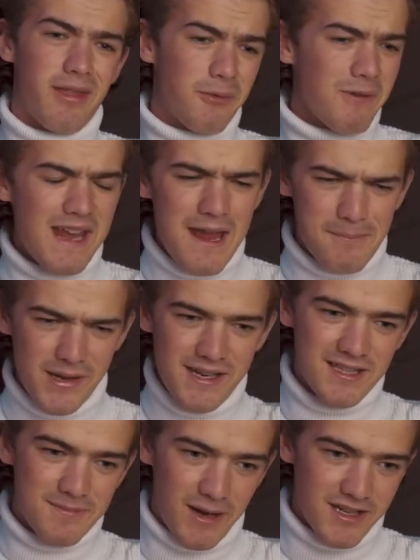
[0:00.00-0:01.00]
3
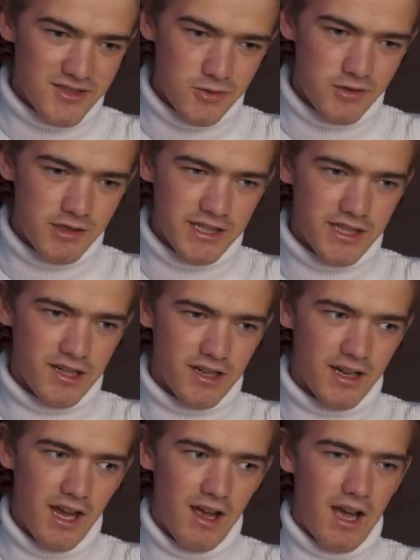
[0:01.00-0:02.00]
APs my junior
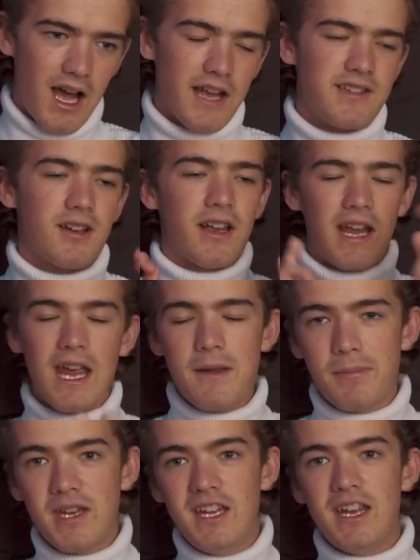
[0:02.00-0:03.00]
year. I took an
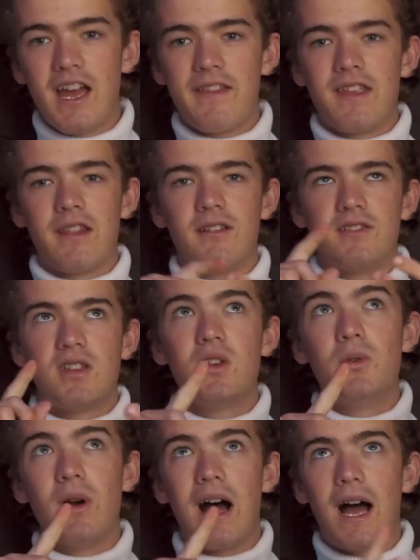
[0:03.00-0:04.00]
AP and then
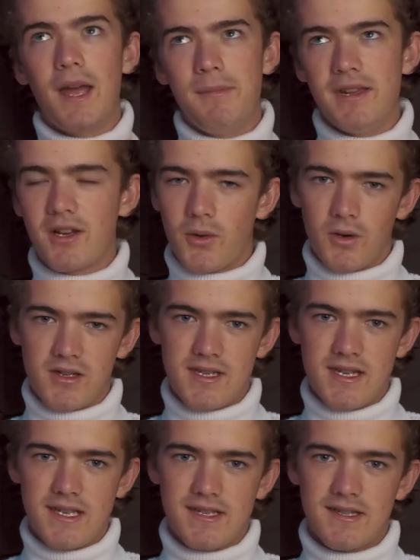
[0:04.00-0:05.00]
2 IB
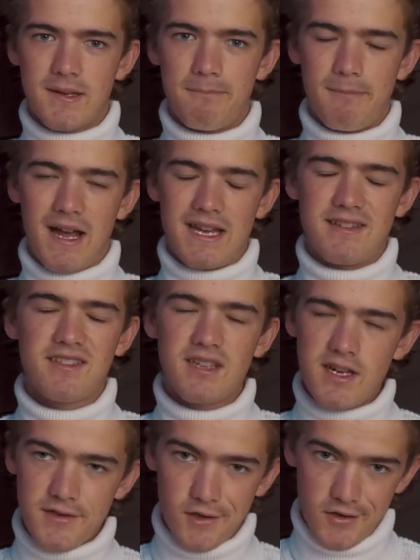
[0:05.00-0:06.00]
courses my
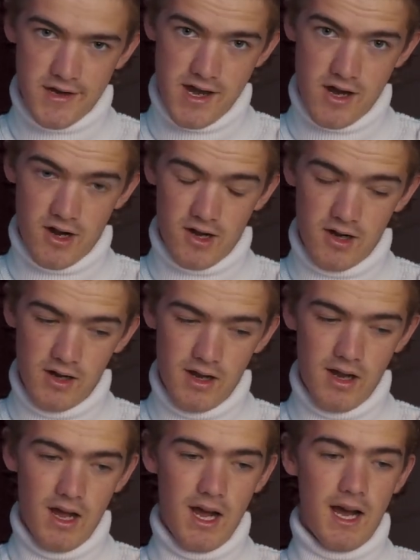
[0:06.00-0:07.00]
senior year.
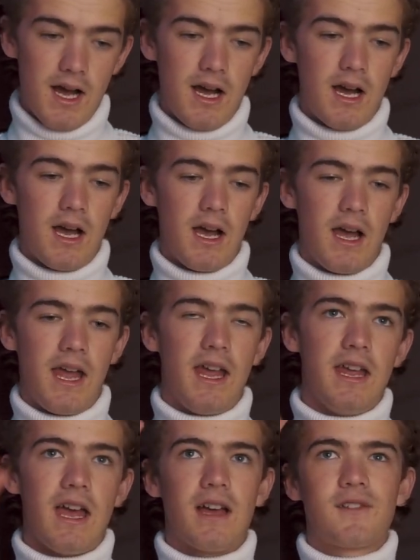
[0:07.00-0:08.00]

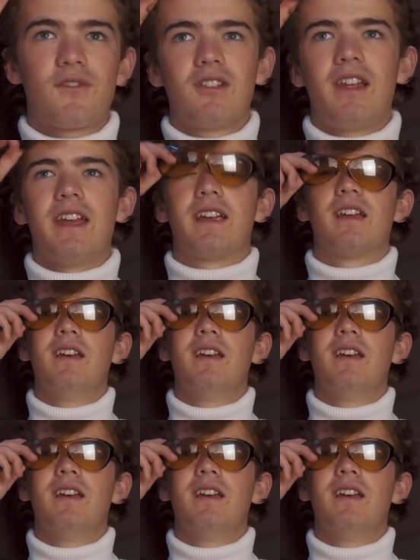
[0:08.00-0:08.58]
As for